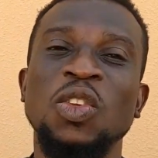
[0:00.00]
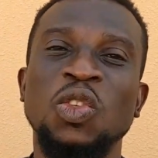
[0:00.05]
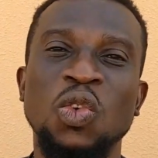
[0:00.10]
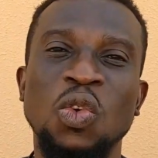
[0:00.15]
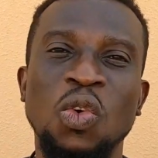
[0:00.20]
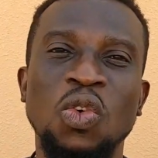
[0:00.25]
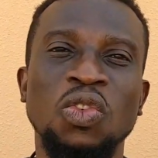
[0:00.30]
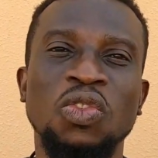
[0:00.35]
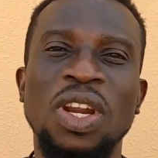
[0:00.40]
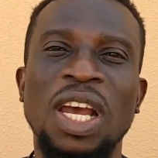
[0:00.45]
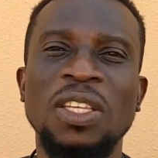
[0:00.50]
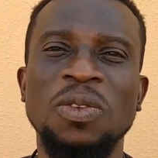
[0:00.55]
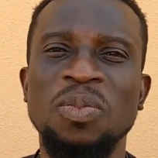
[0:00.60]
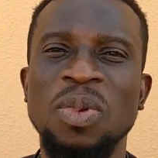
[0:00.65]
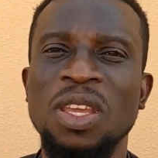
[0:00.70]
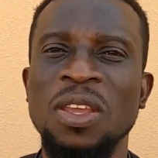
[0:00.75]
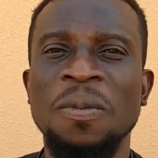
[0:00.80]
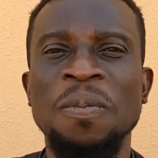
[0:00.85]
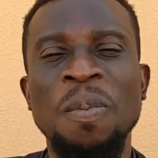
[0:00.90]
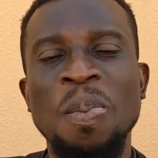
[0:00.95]
So
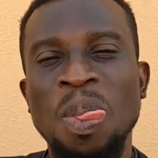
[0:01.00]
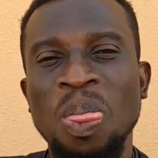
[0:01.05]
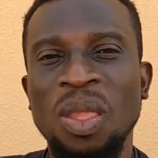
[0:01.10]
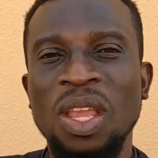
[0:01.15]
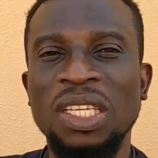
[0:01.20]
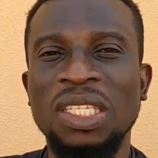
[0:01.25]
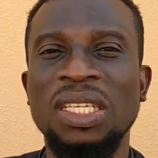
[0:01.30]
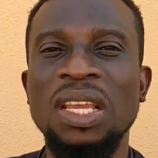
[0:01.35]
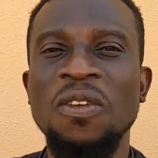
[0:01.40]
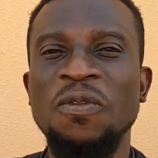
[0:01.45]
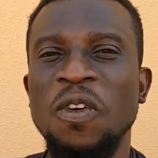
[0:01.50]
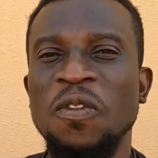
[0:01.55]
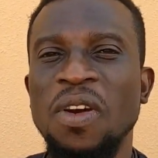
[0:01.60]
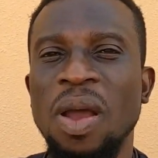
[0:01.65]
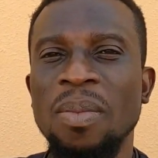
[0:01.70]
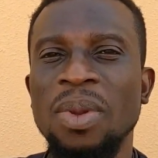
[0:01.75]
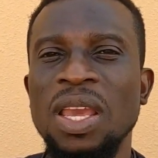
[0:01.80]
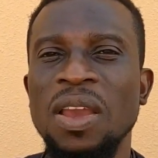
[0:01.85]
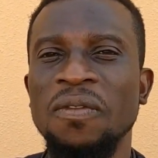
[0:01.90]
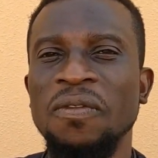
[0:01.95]
trust me, share for
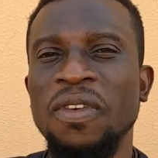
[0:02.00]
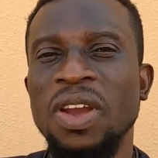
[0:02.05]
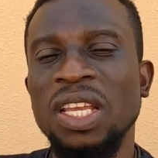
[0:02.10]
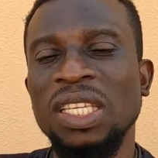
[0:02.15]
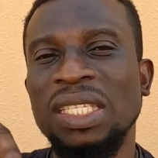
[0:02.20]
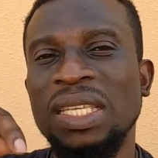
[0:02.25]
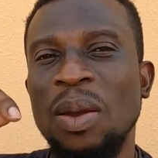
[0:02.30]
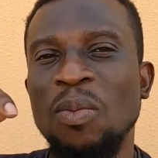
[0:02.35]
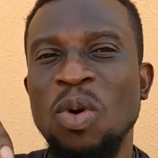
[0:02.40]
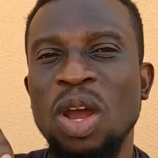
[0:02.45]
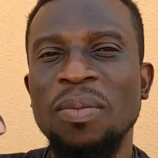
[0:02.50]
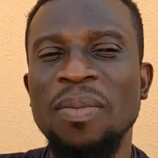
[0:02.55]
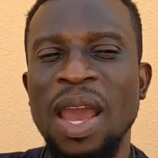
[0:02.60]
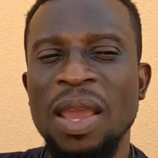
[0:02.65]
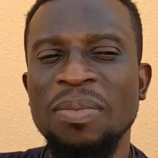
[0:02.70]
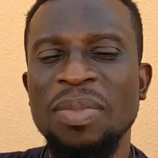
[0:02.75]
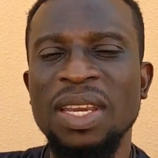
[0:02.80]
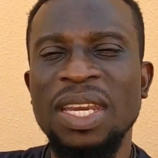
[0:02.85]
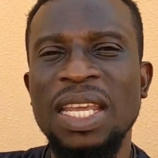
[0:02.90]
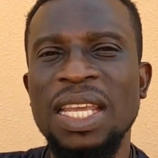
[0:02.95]
family and friends. Someone
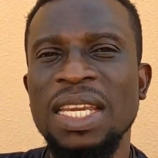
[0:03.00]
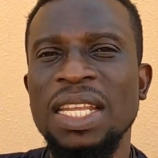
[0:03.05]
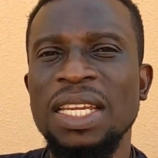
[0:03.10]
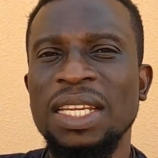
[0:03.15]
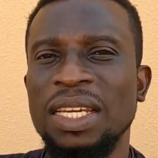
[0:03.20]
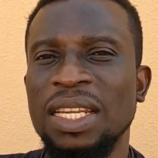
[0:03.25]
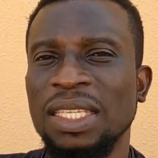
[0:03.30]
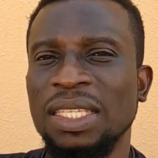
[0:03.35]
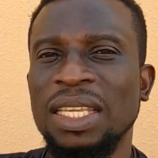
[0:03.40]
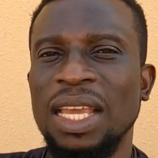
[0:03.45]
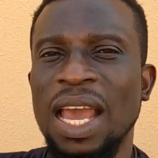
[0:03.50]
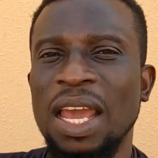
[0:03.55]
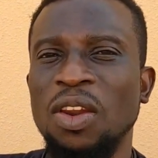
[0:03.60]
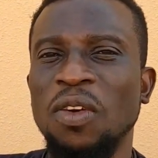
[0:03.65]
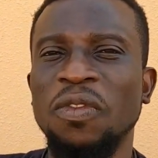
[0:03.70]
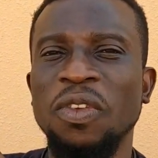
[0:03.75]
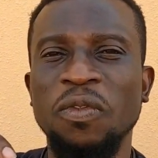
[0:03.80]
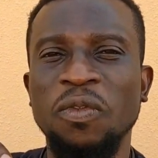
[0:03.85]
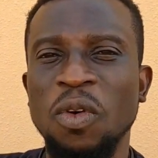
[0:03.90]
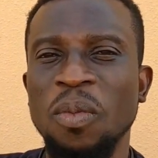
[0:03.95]
might be needing this
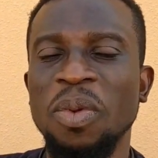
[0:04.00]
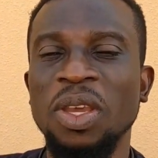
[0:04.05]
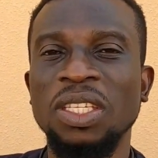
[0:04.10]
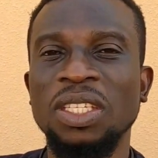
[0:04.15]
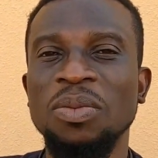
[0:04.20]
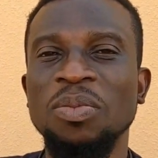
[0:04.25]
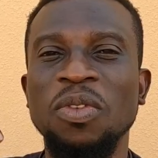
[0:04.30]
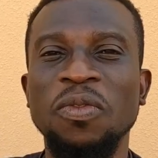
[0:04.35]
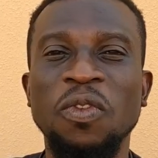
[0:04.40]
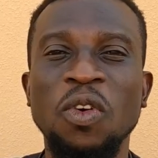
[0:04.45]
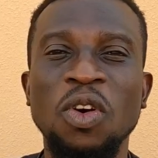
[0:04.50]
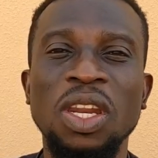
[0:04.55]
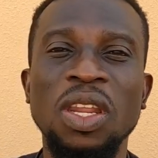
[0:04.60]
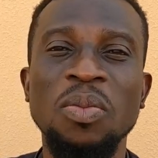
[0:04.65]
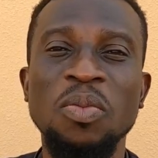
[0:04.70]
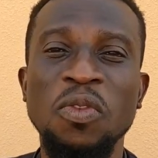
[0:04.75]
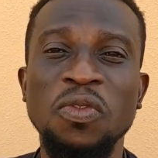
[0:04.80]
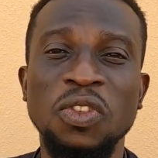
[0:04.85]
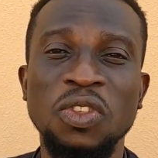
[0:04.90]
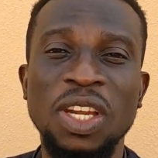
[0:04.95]
kind of information before
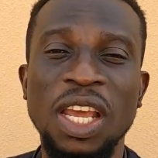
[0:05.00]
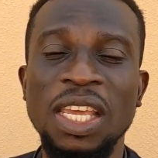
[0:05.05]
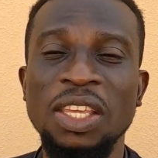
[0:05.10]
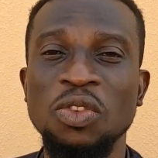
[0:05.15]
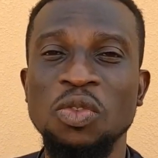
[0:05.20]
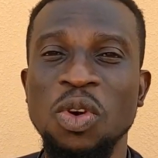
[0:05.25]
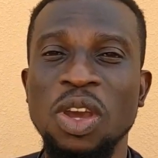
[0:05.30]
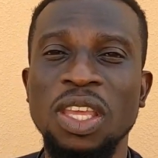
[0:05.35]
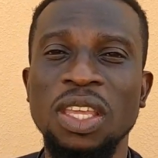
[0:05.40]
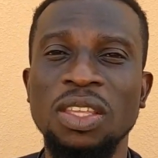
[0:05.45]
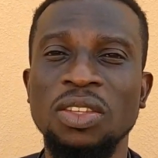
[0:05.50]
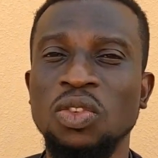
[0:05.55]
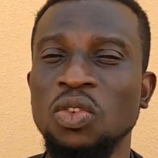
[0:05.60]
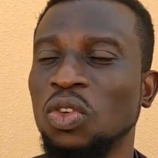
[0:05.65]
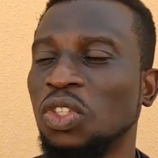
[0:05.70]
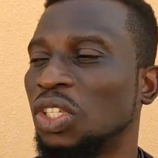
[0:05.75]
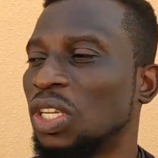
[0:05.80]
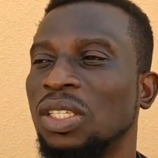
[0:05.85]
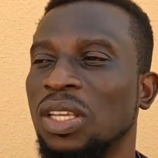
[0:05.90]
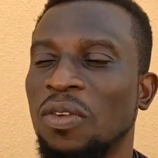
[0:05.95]
they move to the UAE.
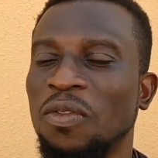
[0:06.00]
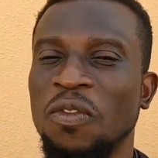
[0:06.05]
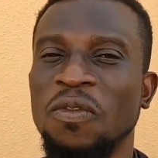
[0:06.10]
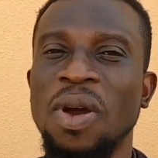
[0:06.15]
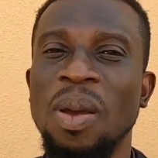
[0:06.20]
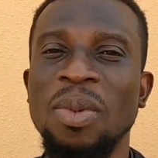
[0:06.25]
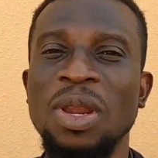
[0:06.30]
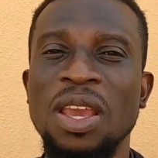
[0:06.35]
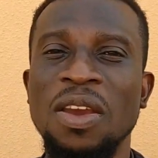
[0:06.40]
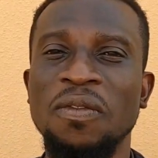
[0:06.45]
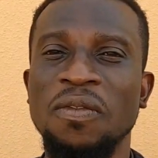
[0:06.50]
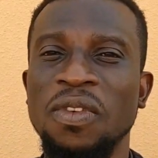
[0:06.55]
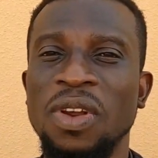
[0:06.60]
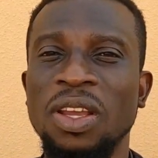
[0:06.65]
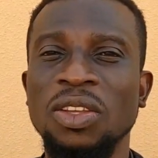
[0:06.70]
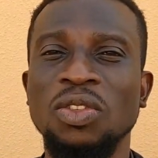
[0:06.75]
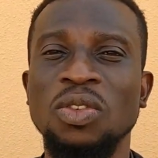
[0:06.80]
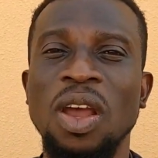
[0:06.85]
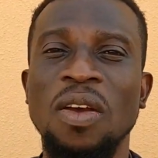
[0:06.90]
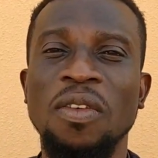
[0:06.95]
So share for family and
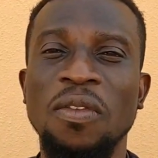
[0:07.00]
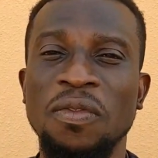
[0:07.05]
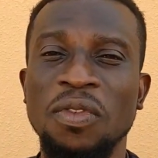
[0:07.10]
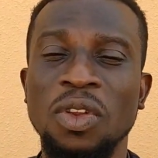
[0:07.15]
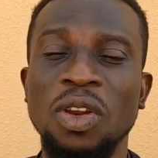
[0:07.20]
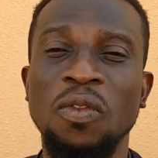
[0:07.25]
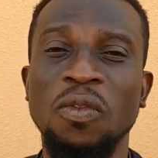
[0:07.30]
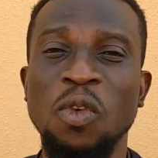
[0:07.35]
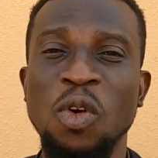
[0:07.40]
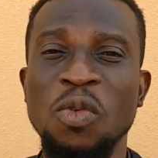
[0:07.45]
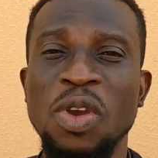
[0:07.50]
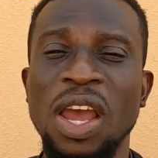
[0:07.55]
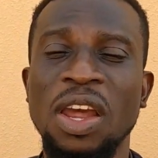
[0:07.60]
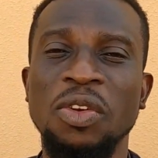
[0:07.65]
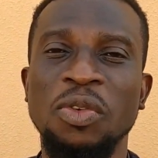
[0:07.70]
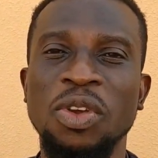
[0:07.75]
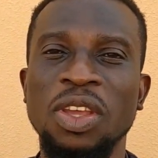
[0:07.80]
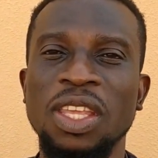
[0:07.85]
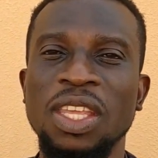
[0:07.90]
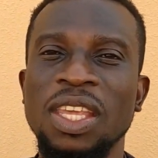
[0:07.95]
friends to have a feel of what we
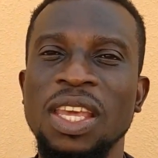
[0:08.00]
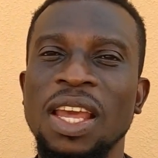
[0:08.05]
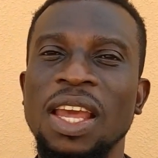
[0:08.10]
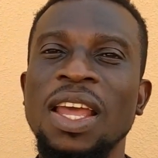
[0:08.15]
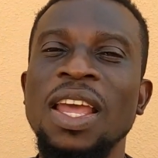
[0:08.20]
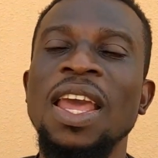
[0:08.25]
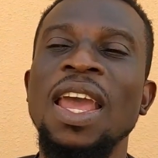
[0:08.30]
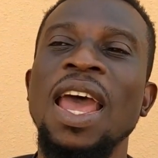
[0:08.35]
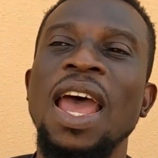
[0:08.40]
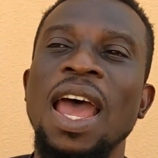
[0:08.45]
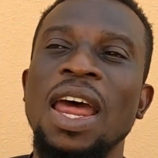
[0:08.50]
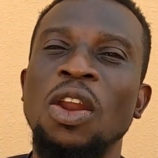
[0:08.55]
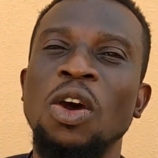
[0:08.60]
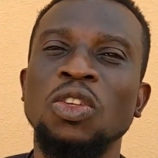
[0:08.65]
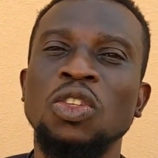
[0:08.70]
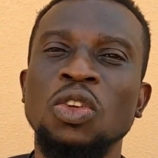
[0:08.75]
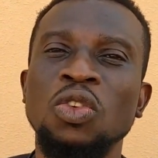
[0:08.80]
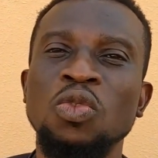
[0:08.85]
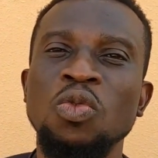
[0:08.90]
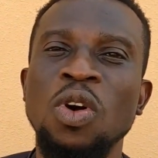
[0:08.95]
are doing here. And
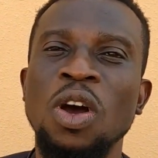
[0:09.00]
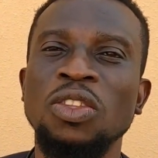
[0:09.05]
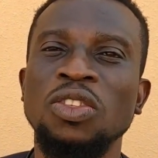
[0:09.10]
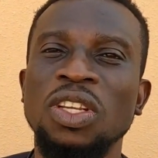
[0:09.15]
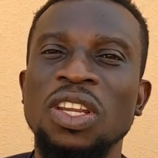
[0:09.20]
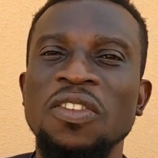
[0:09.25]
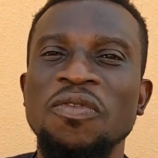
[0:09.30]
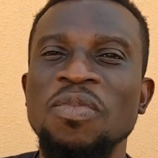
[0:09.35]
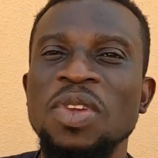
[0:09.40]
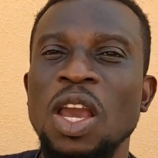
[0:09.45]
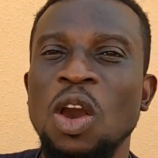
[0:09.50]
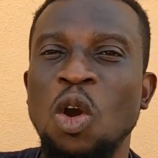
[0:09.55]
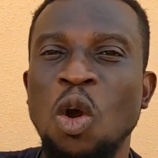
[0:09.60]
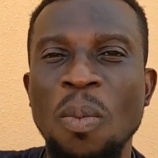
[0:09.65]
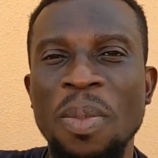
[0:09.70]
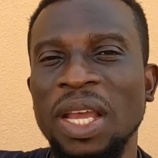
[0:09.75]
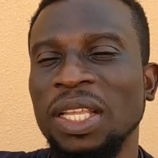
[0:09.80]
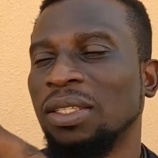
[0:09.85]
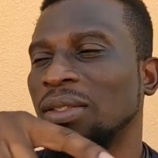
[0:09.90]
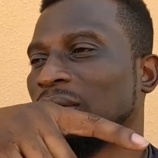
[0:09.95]
also do well to leave me a
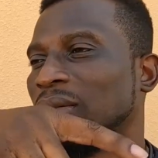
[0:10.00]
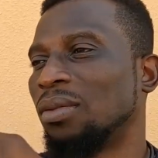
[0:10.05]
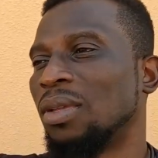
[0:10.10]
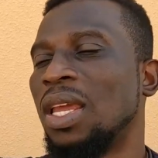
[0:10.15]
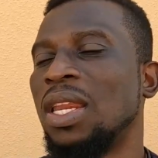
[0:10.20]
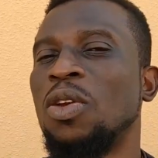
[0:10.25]
comment.